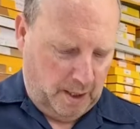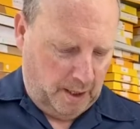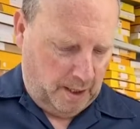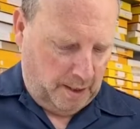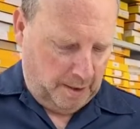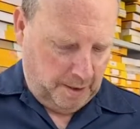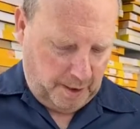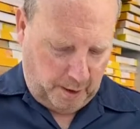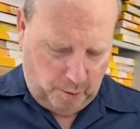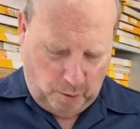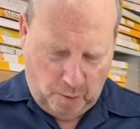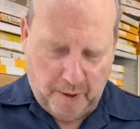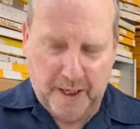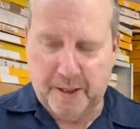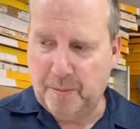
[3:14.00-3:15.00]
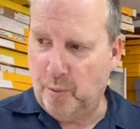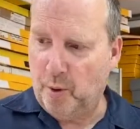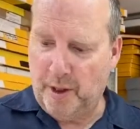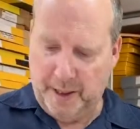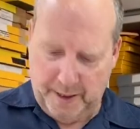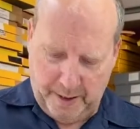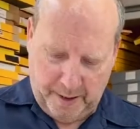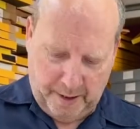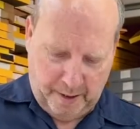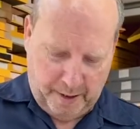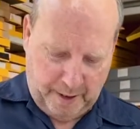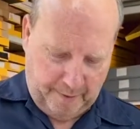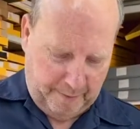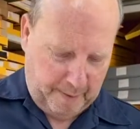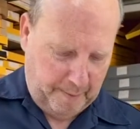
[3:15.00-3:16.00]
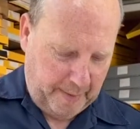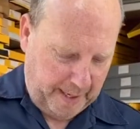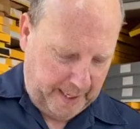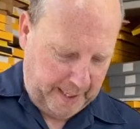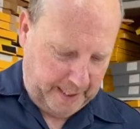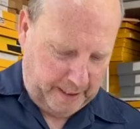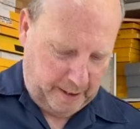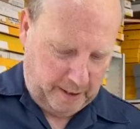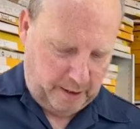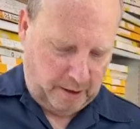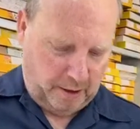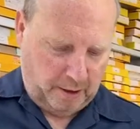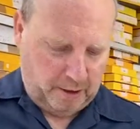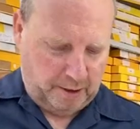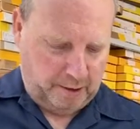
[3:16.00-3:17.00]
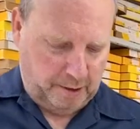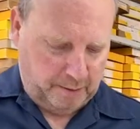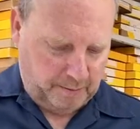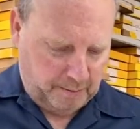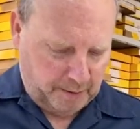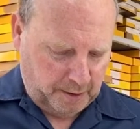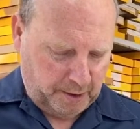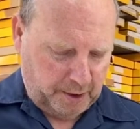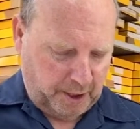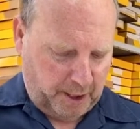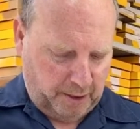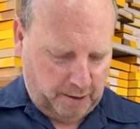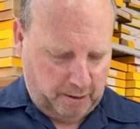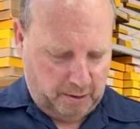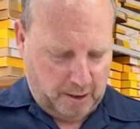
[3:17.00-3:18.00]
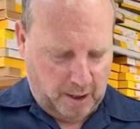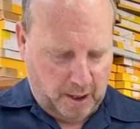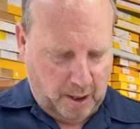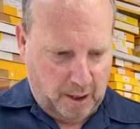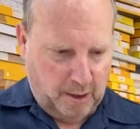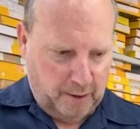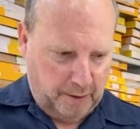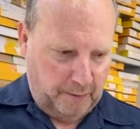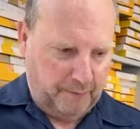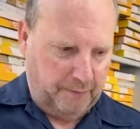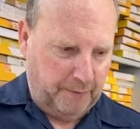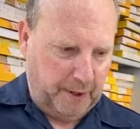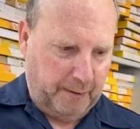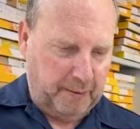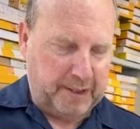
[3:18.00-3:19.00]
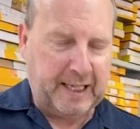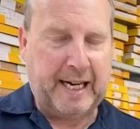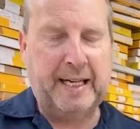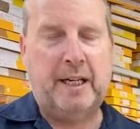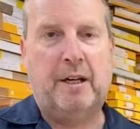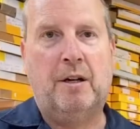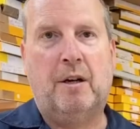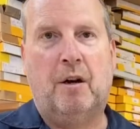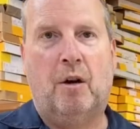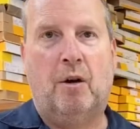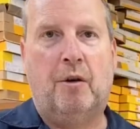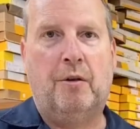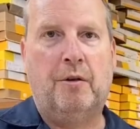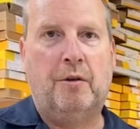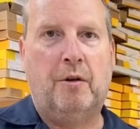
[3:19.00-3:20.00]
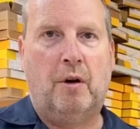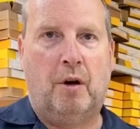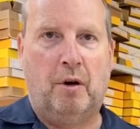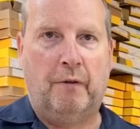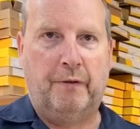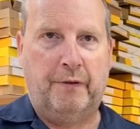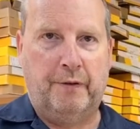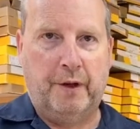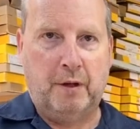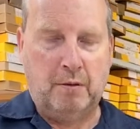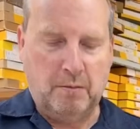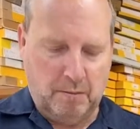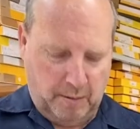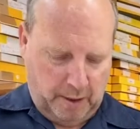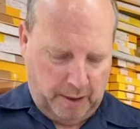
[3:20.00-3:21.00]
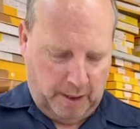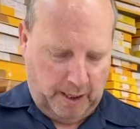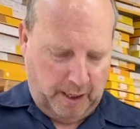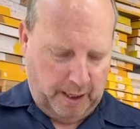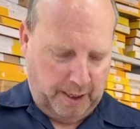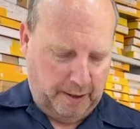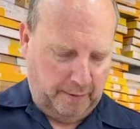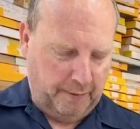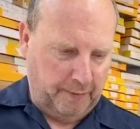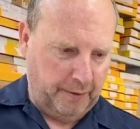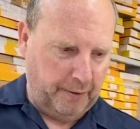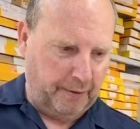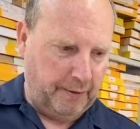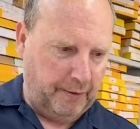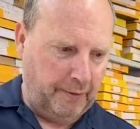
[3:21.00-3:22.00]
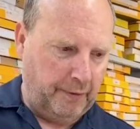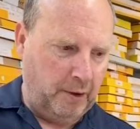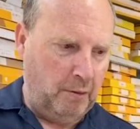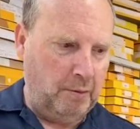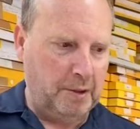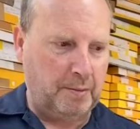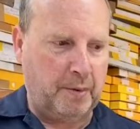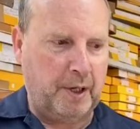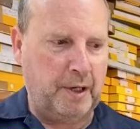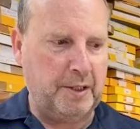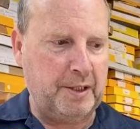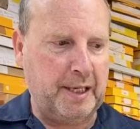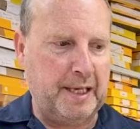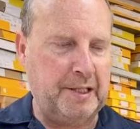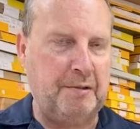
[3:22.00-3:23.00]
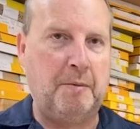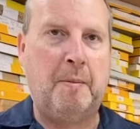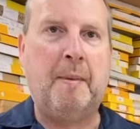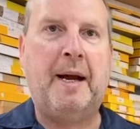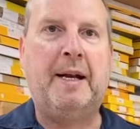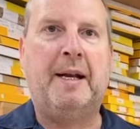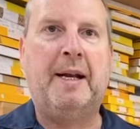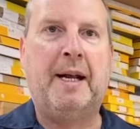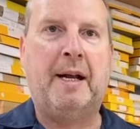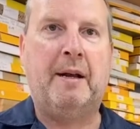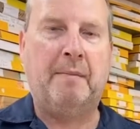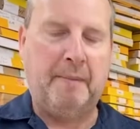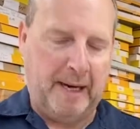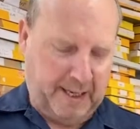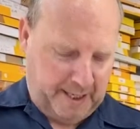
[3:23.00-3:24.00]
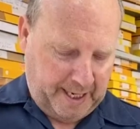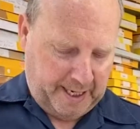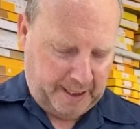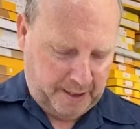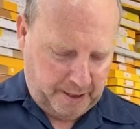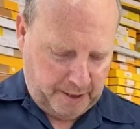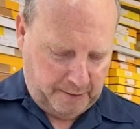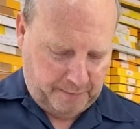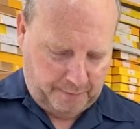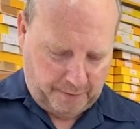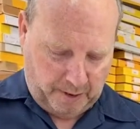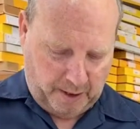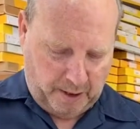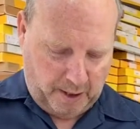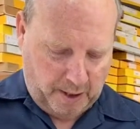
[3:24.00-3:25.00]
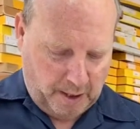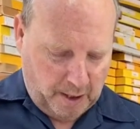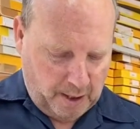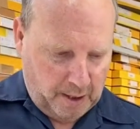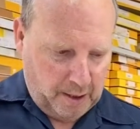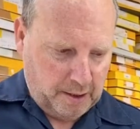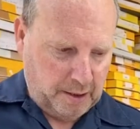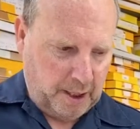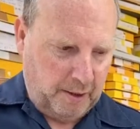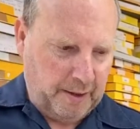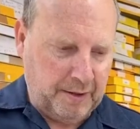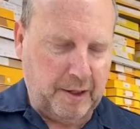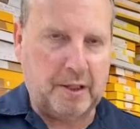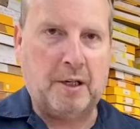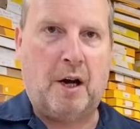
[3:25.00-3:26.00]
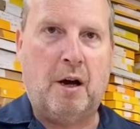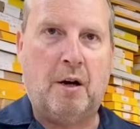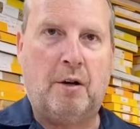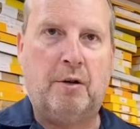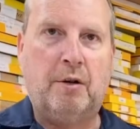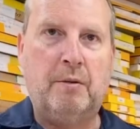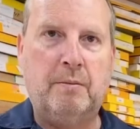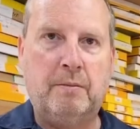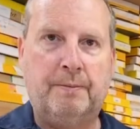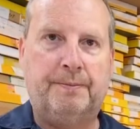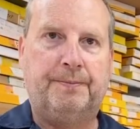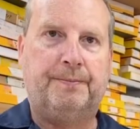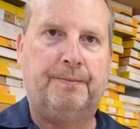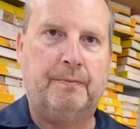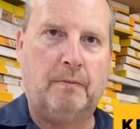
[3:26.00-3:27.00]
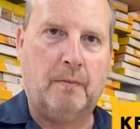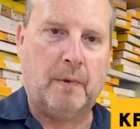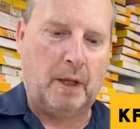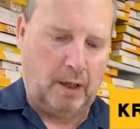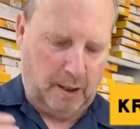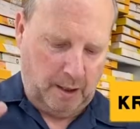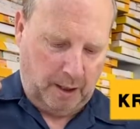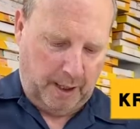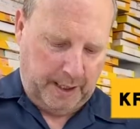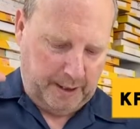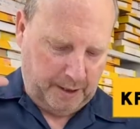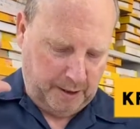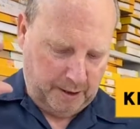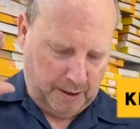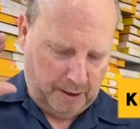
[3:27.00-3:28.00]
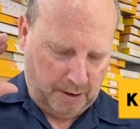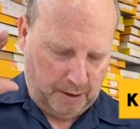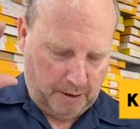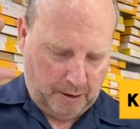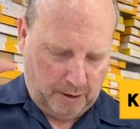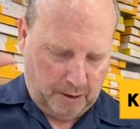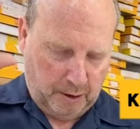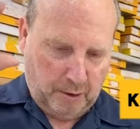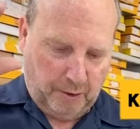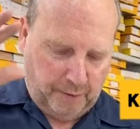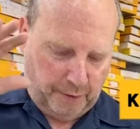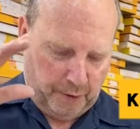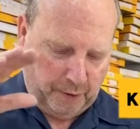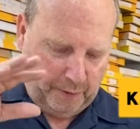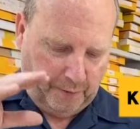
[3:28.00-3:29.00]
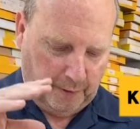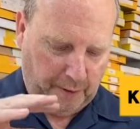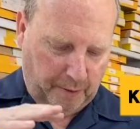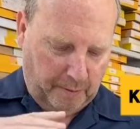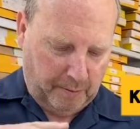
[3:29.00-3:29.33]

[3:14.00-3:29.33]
So all these prints have been made in the darkroom. So they were taken on, on film and then the, the, the film was processed. We made a, ne a negative. So in the darkroom, light has gone through the film